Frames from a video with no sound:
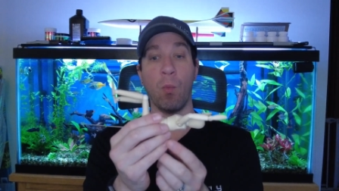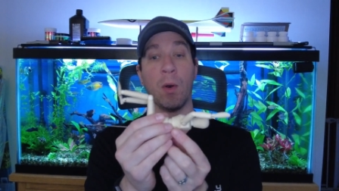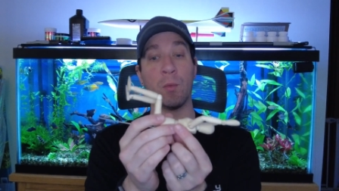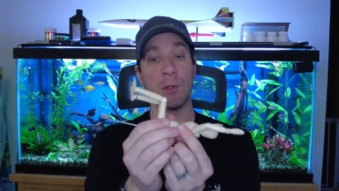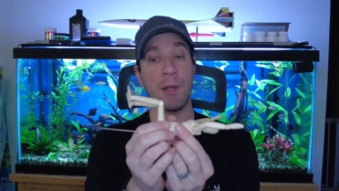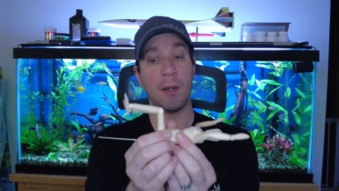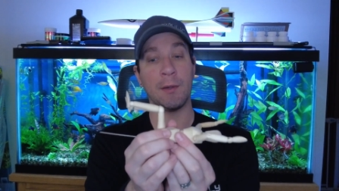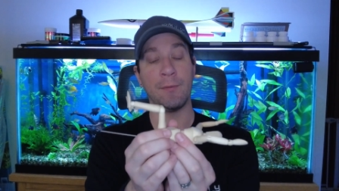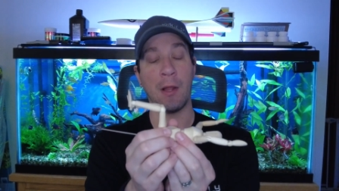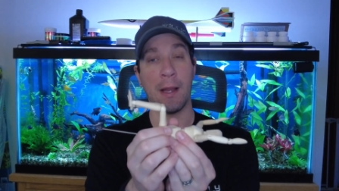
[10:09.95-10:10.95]
when we're
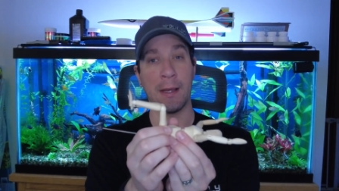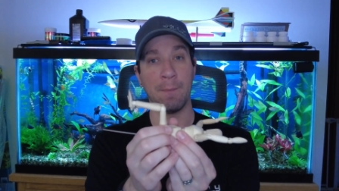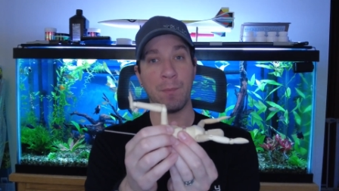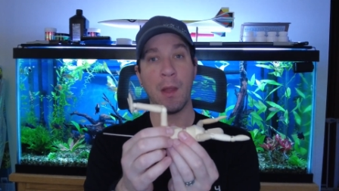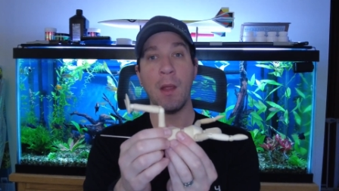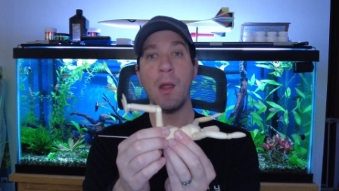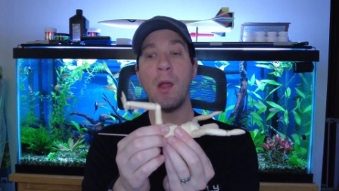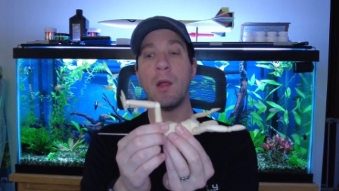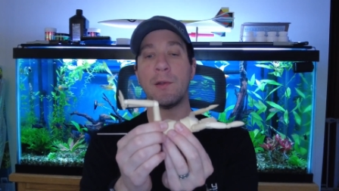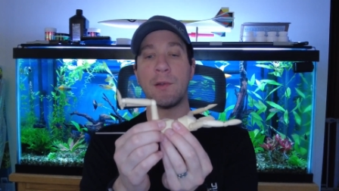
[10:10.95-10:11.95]
tunnel flying.
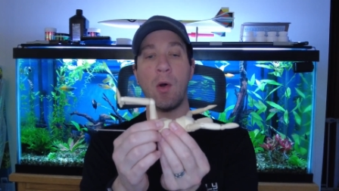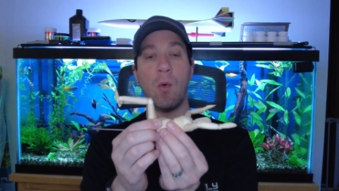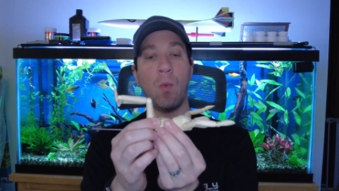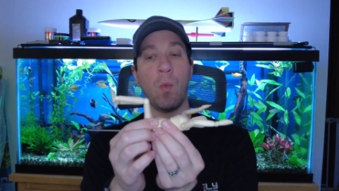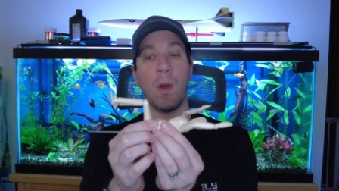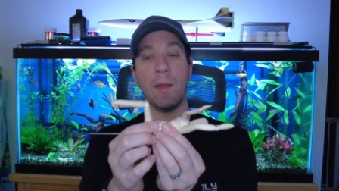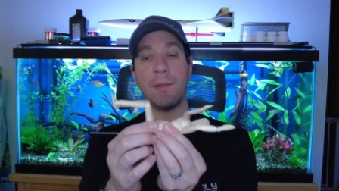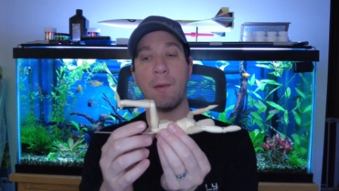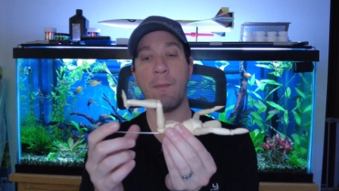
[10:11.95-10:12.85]
So with